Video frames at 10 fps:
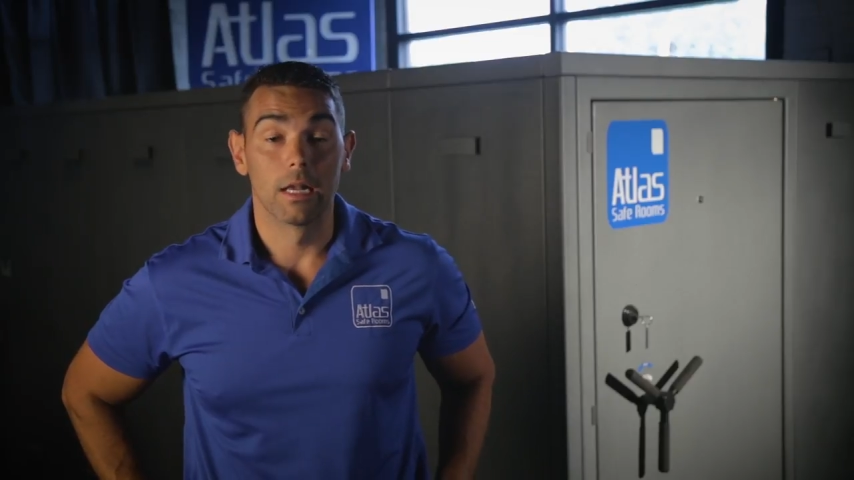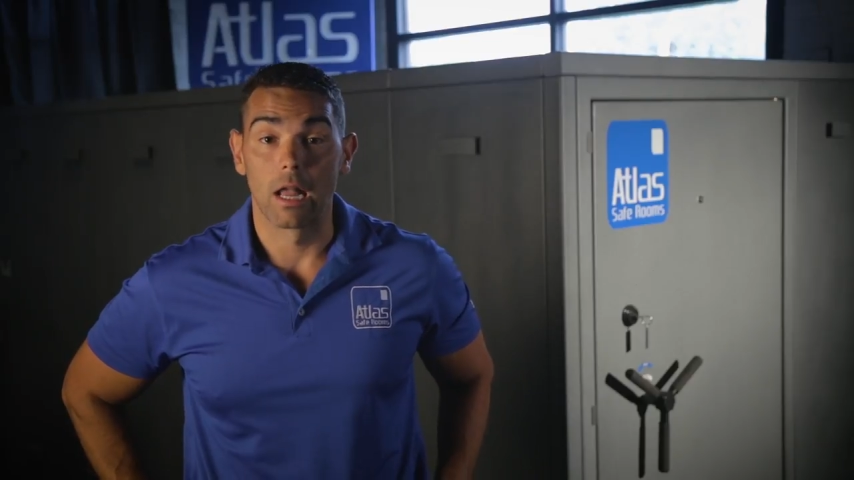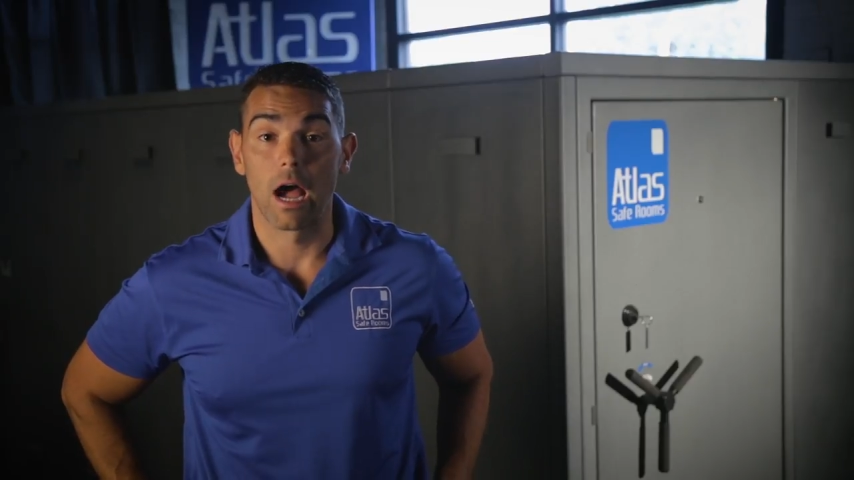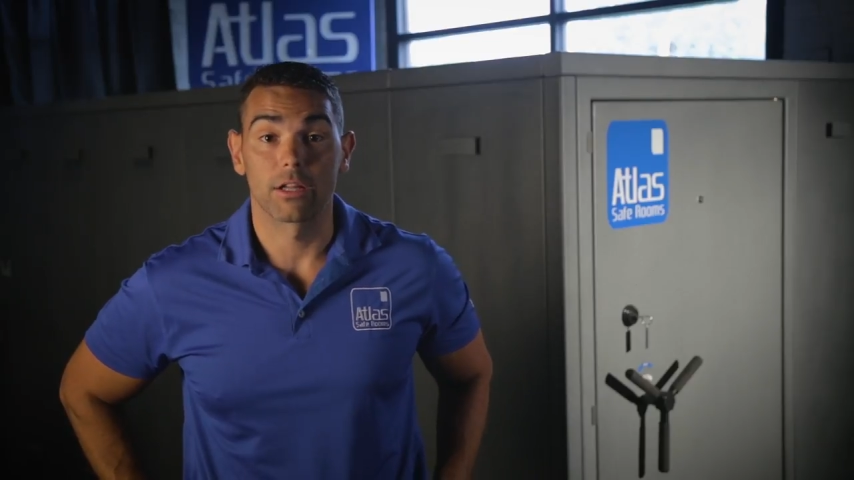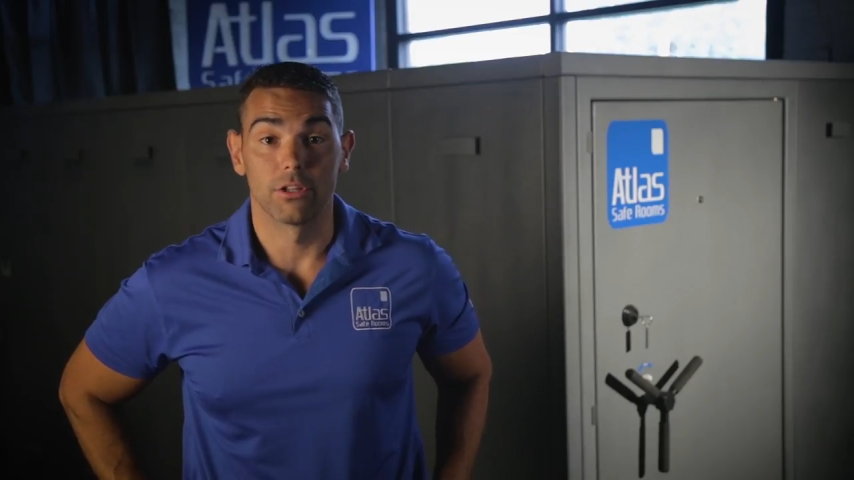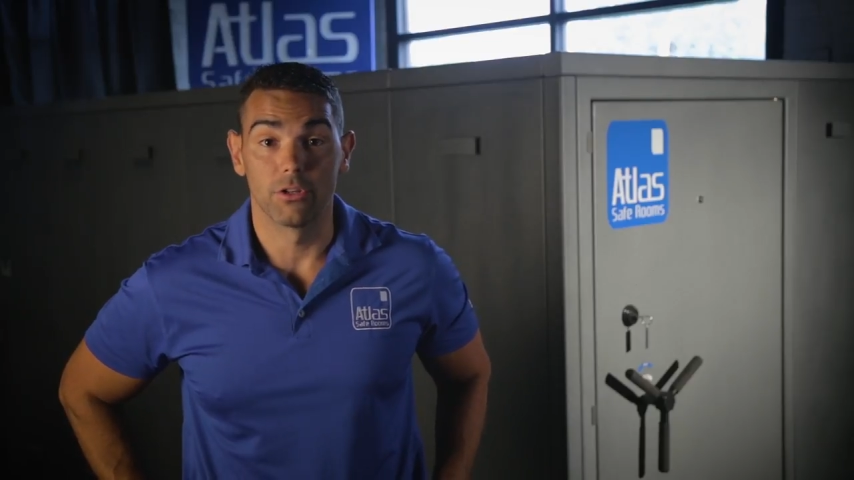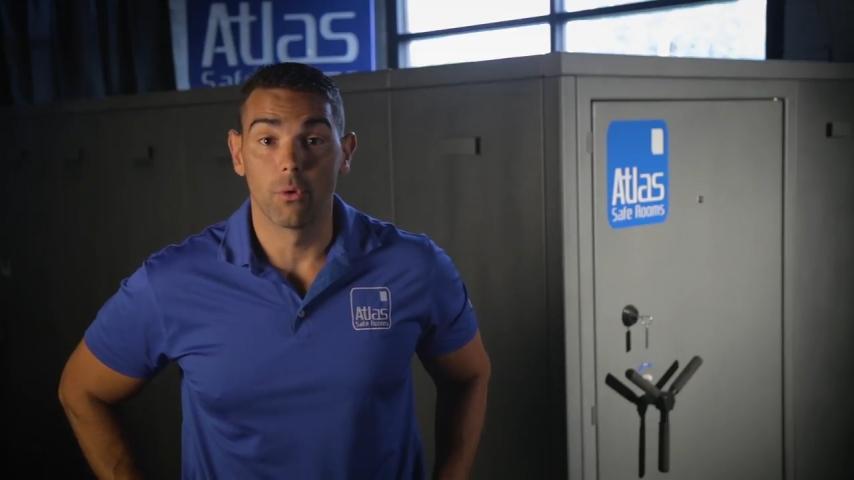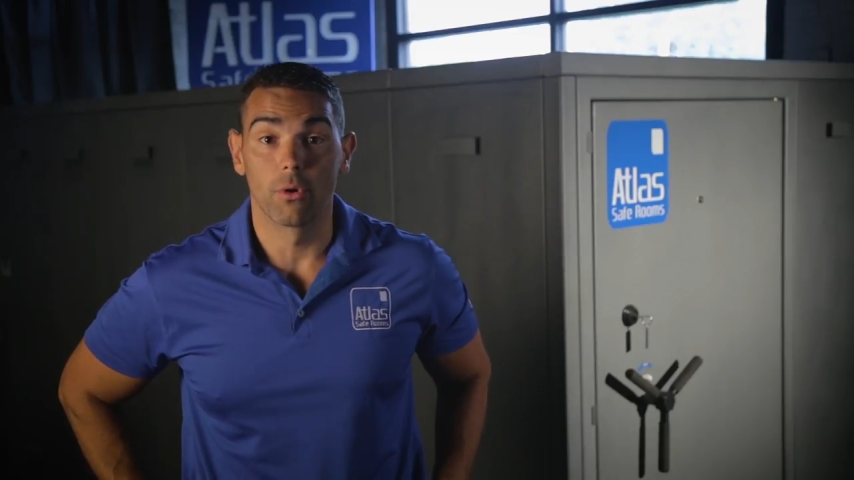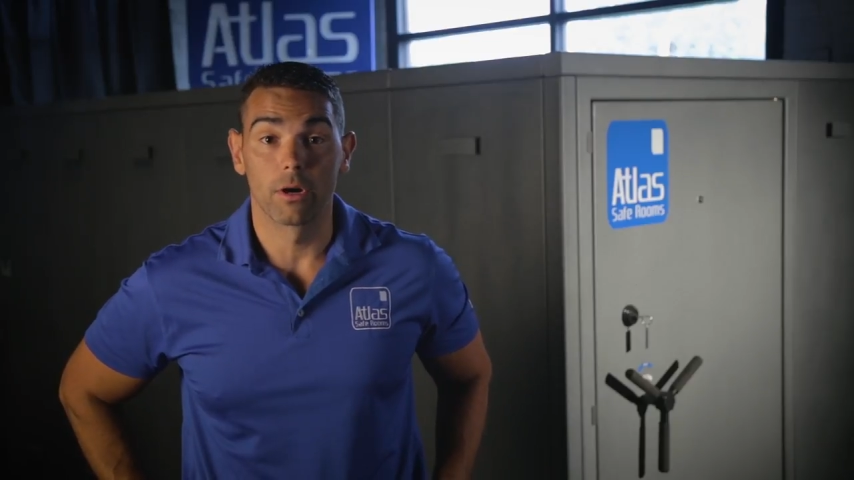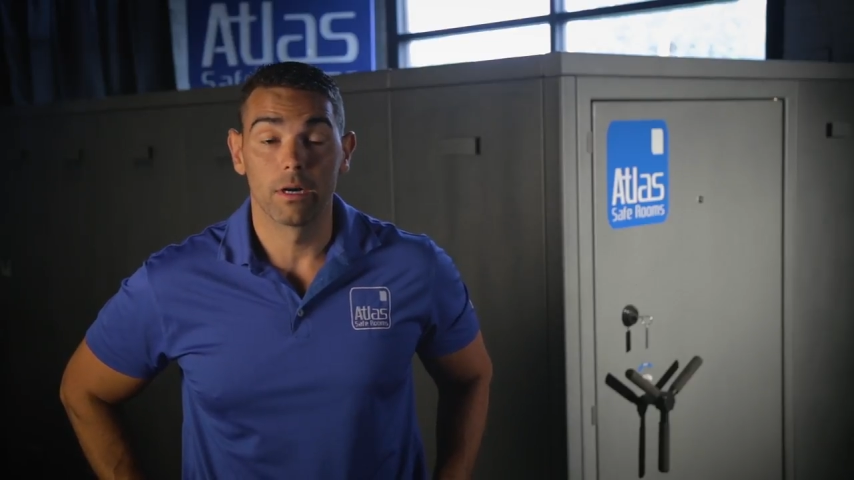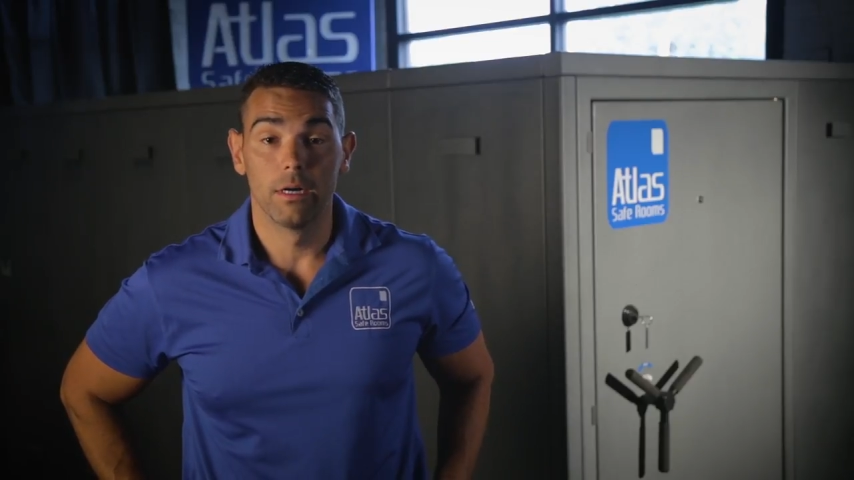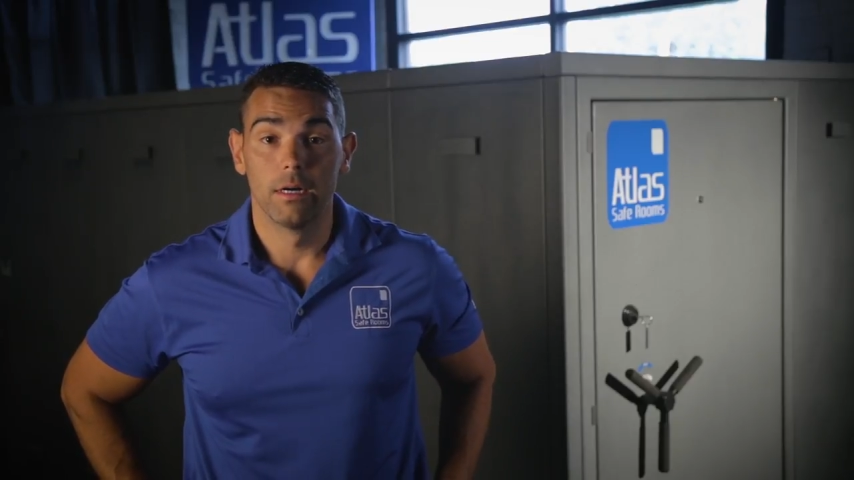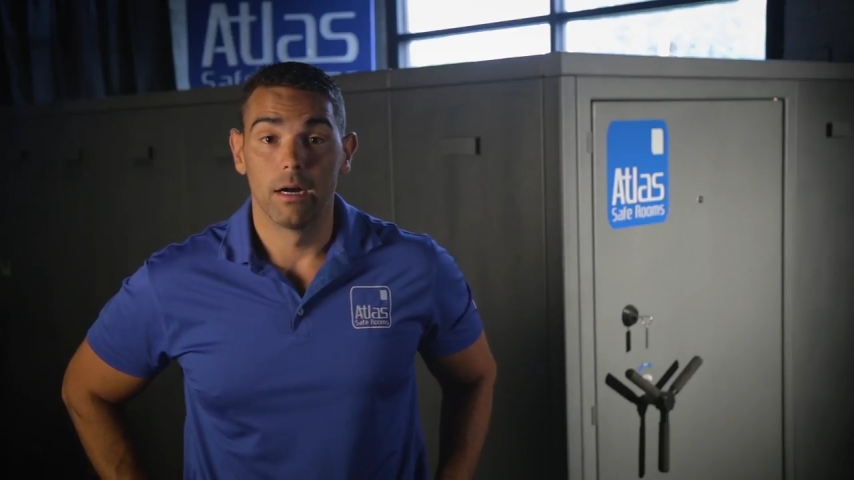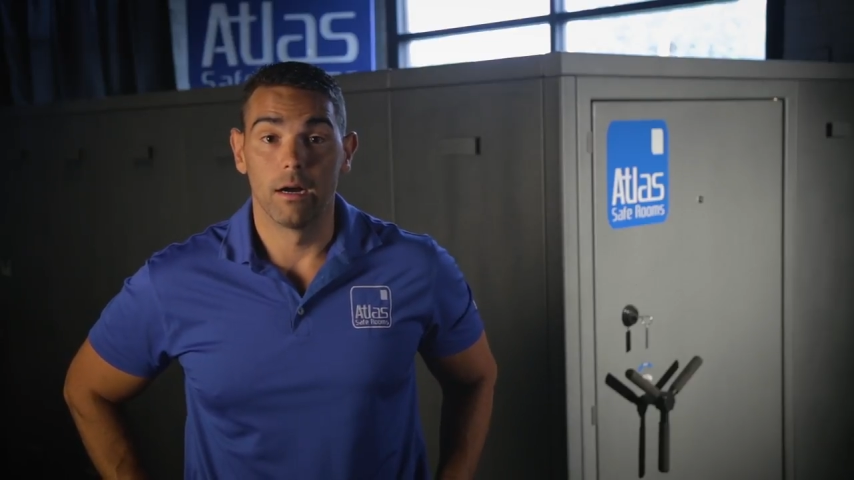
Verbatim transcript: lock the door.